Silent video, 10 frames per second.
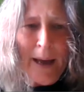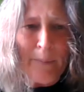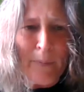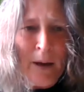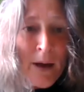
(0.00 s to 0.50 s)

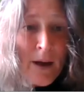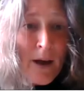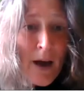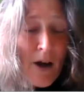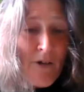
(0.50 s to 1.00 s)
um,
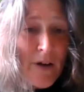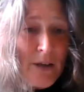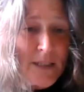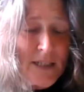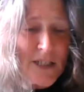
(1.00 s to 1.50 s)

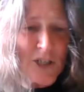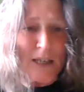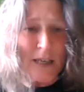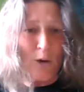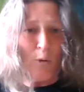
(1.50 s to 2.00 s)
around
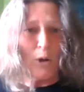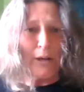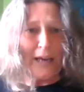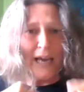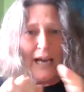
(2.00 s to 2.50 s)
digital
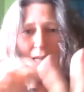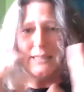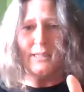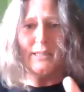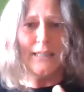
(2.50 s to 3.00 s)
inequality and
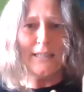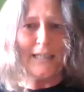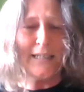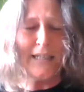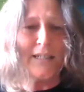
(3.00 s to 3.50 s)
such
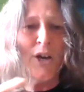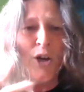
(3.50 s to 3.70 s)
statistics.